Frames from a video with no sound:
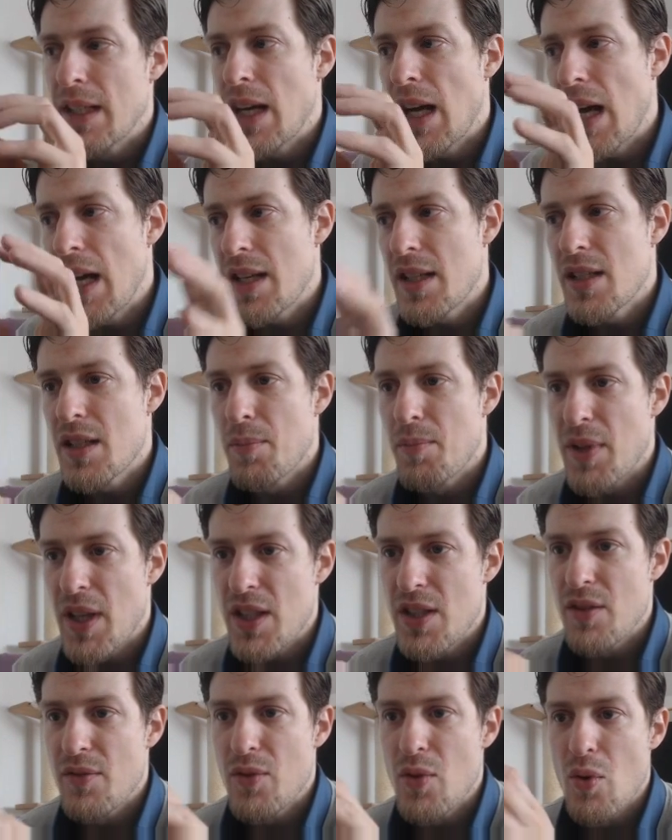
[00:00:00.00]
And it's a
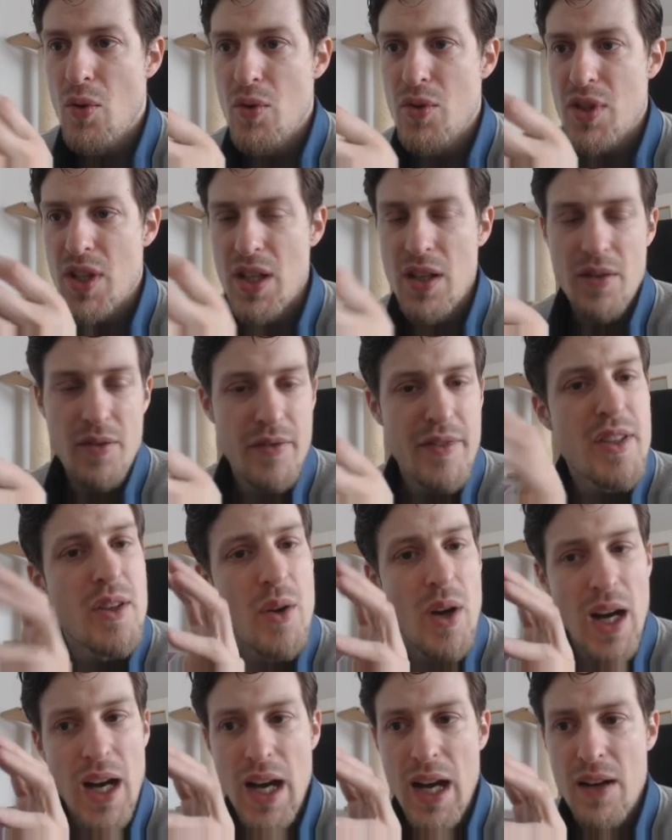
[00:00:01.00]
plus, of course, if
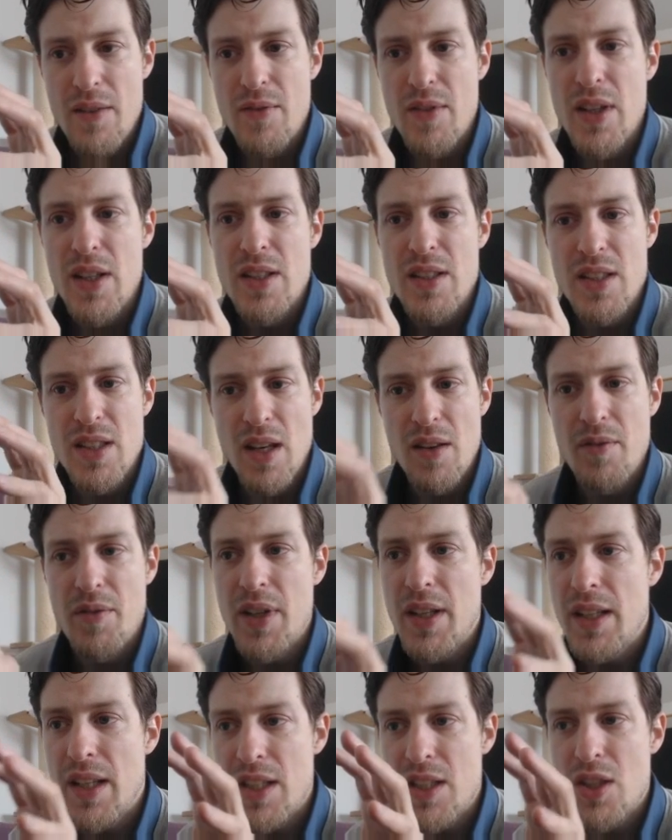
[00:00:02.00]
you have
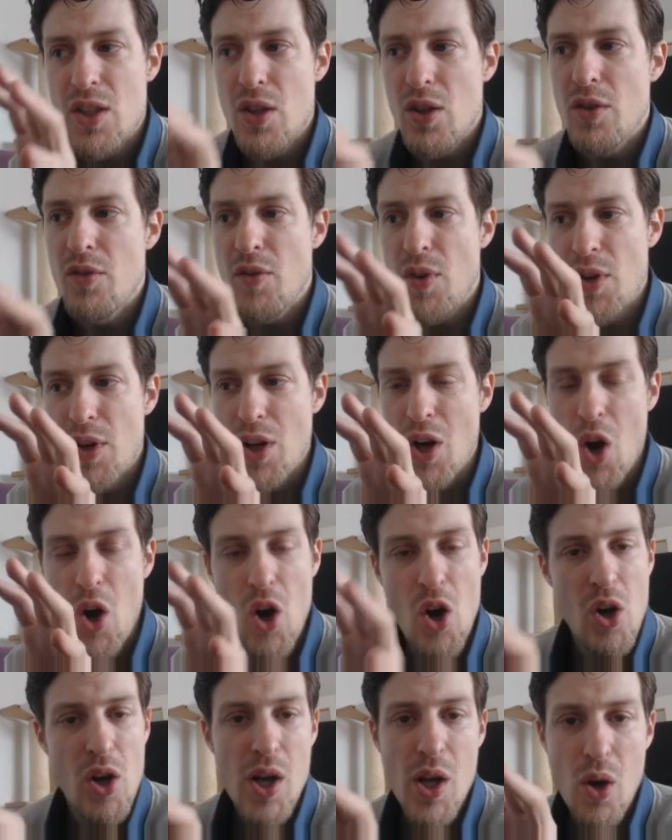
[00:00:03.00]
something that's good for the
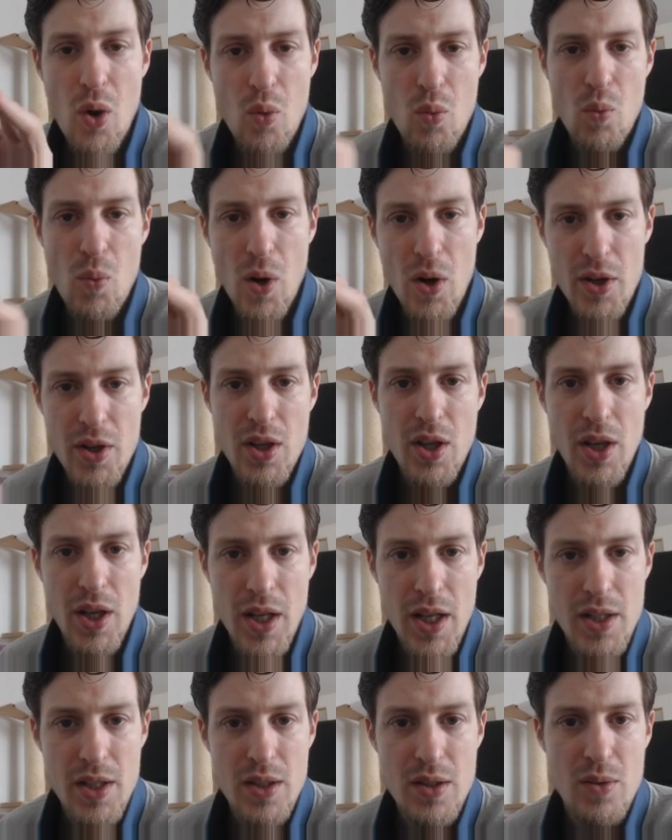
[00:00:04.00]
early on work you're
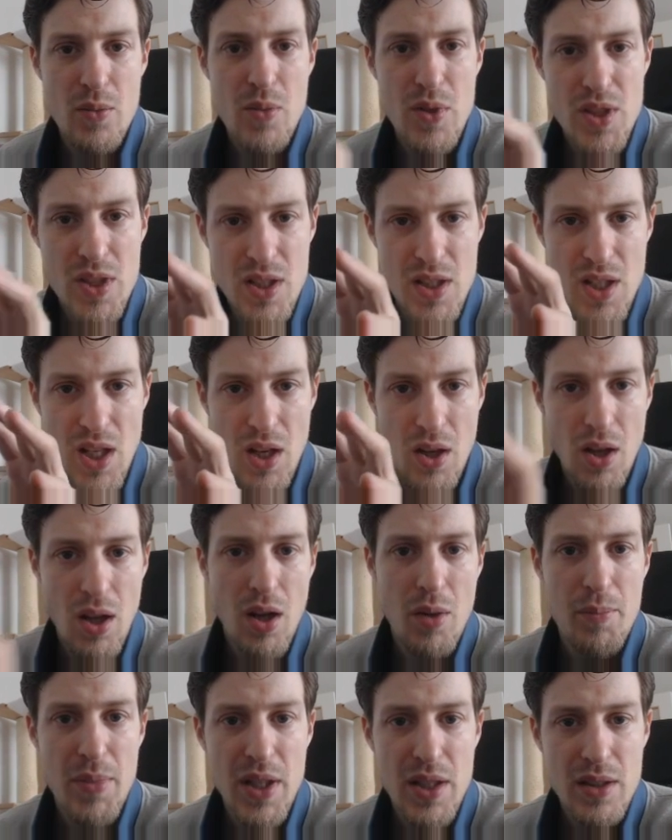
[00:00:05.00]
gonna do, which is a
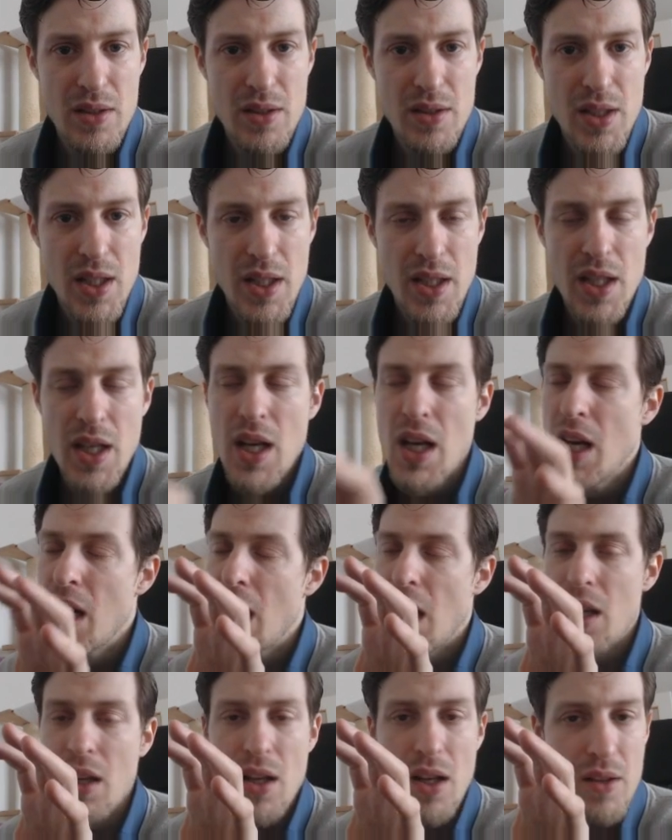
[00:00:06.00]
lot of building,
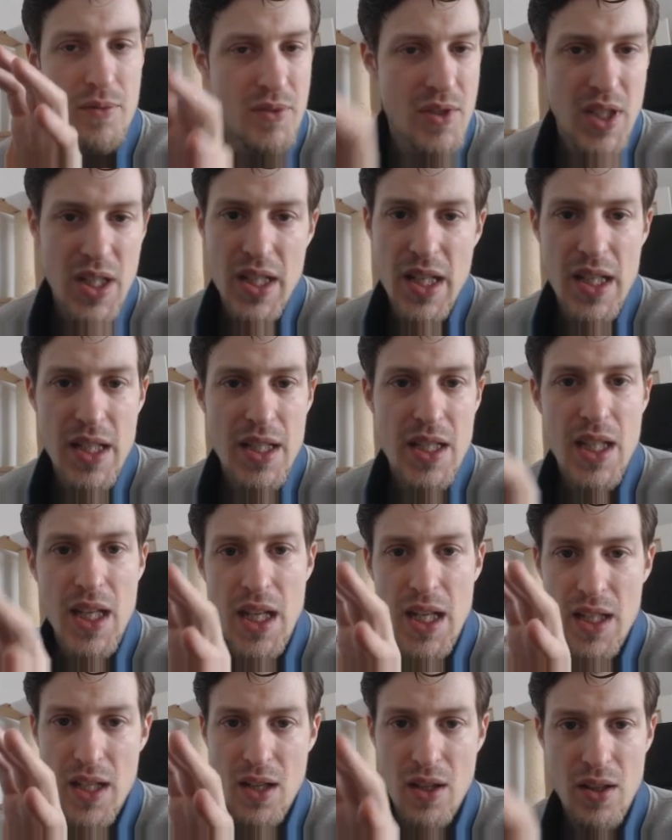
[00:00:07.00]
a lot of digging,
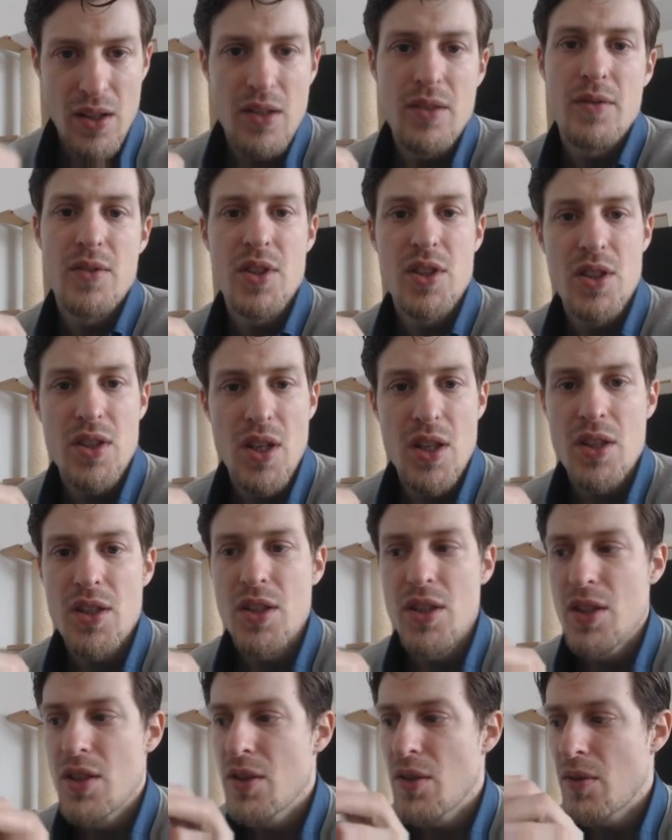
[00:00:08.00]
and a lot of
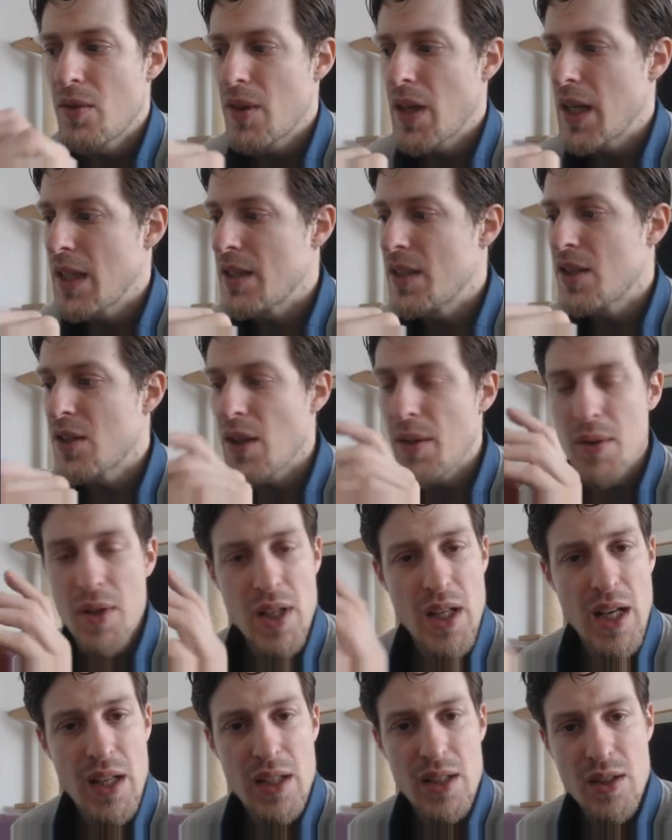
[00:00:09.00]
research. Alright, so I'm
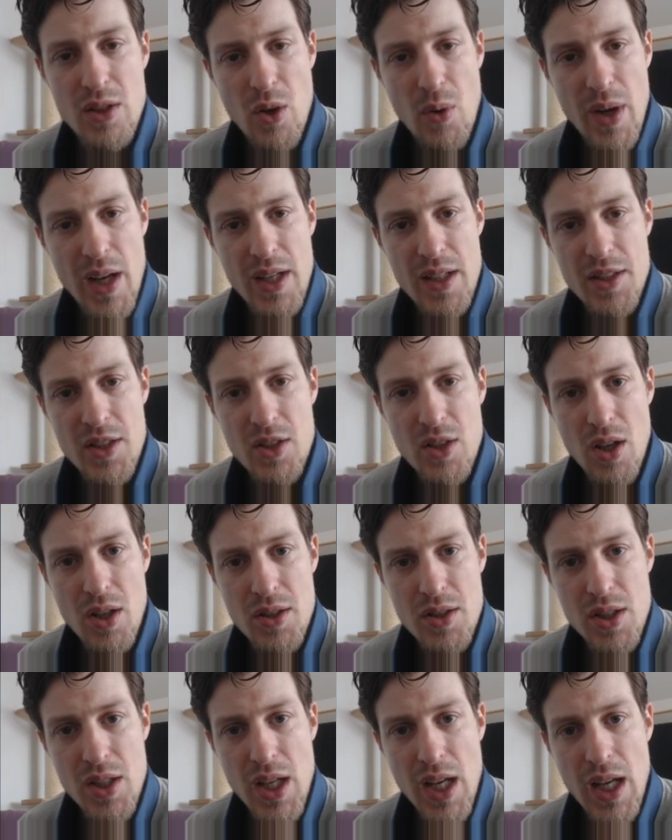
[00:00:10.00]
gonna go ahead and
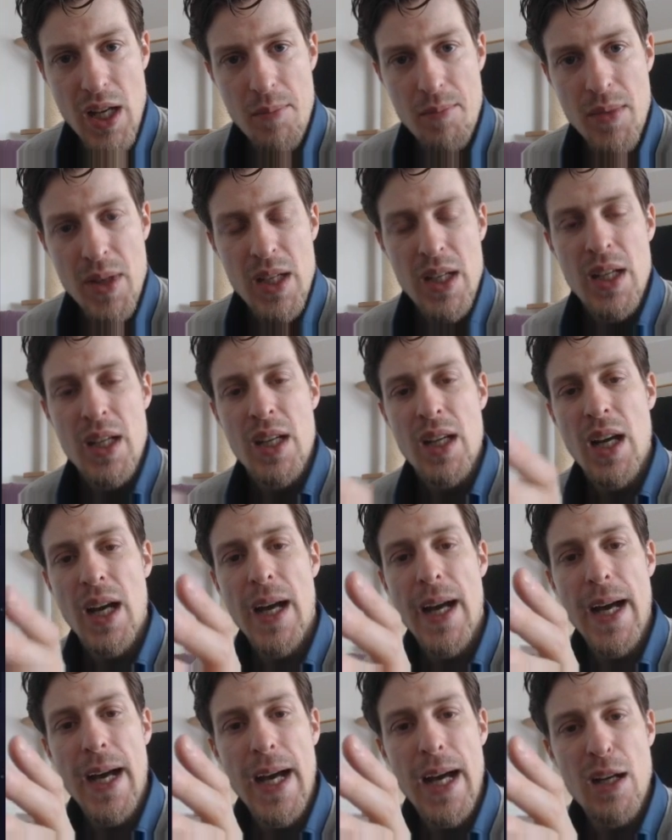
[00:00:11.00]
start the game,
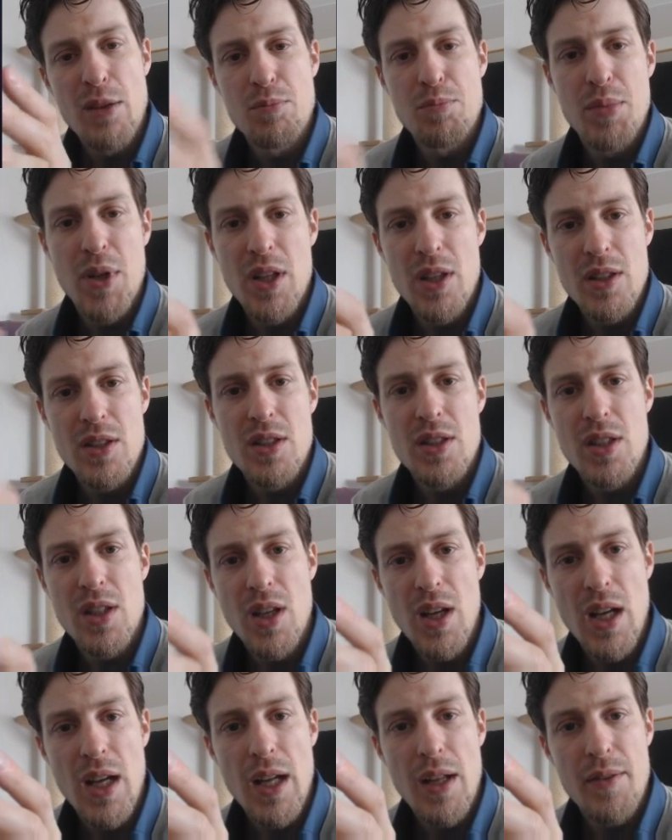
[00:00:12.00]
but
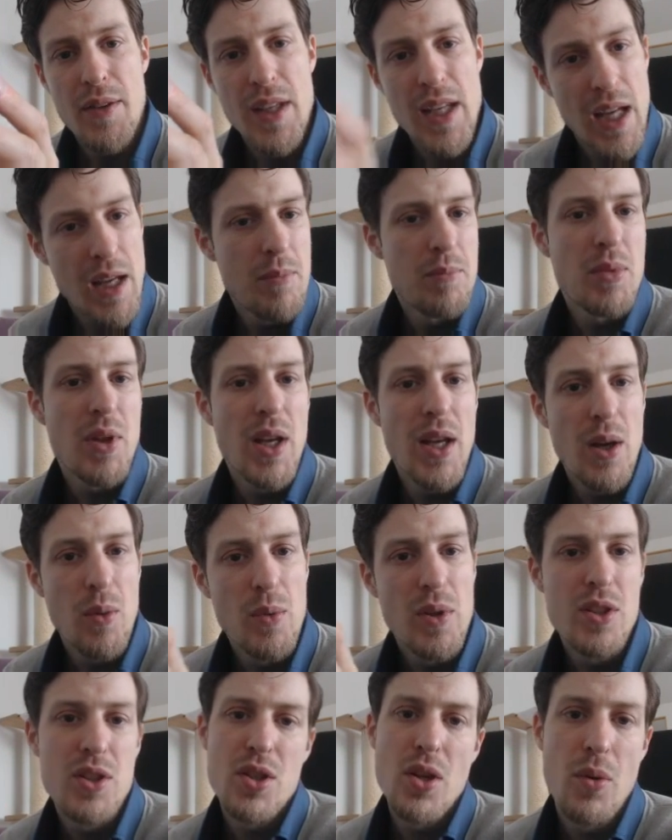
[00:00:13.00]
the gameplay I
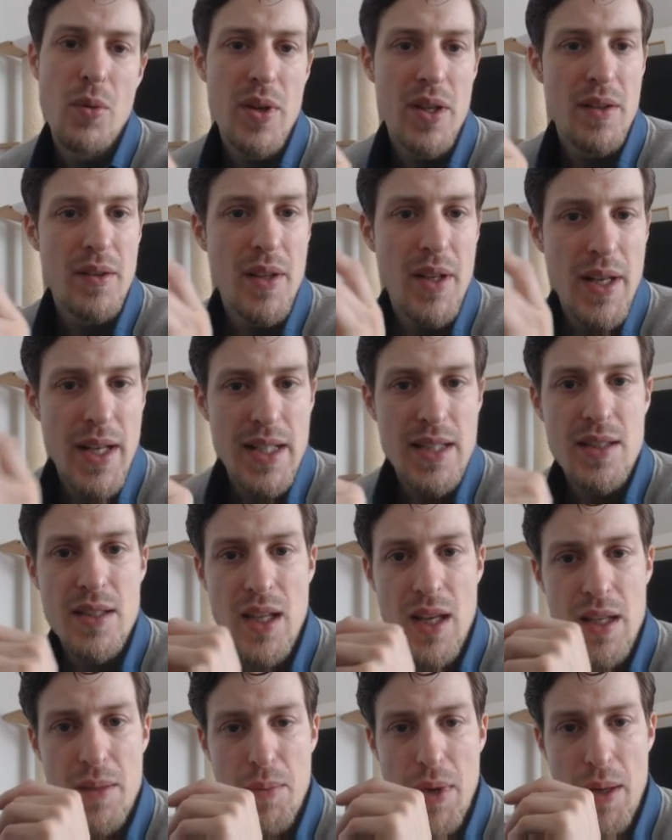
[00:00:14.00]
will show in the
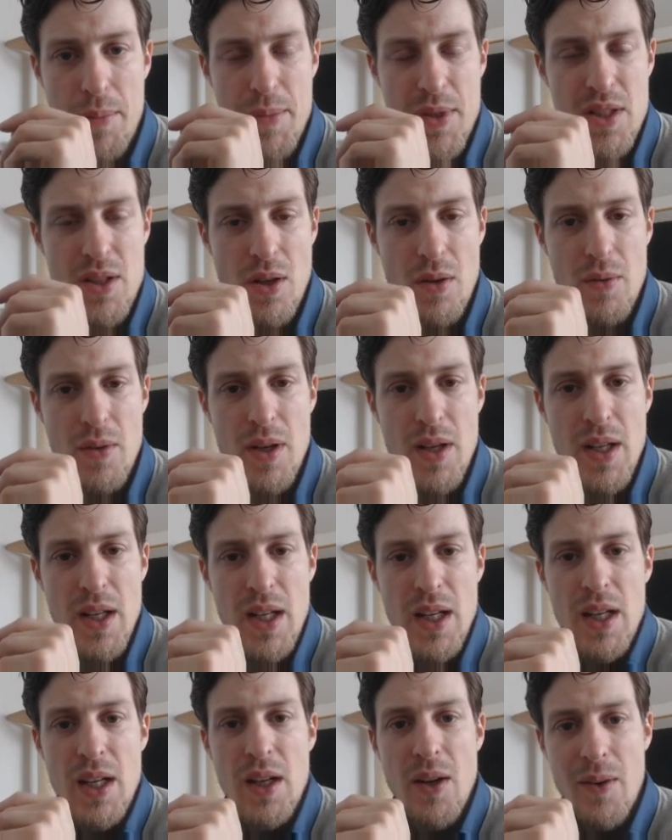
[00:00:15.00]
next episode.
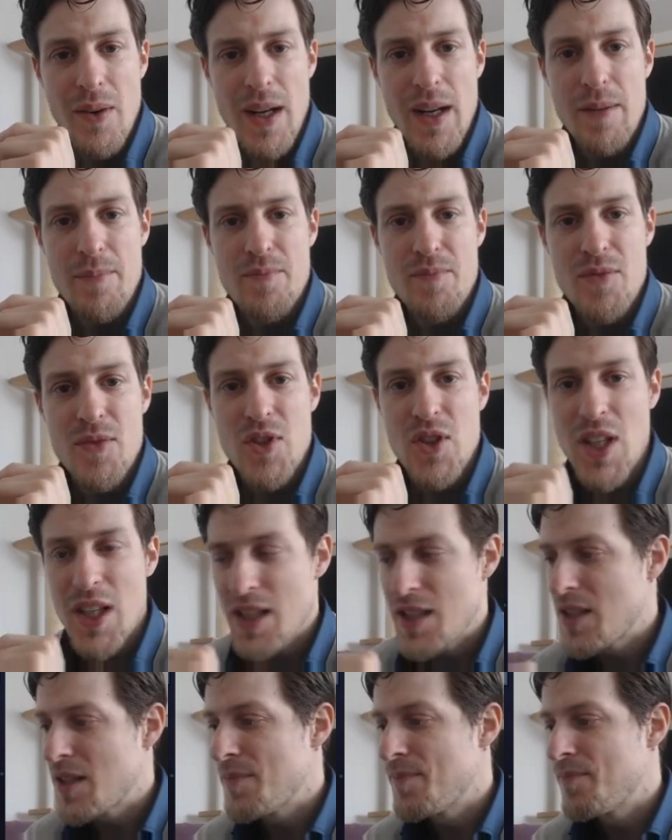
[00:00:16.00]
Alright, cheers!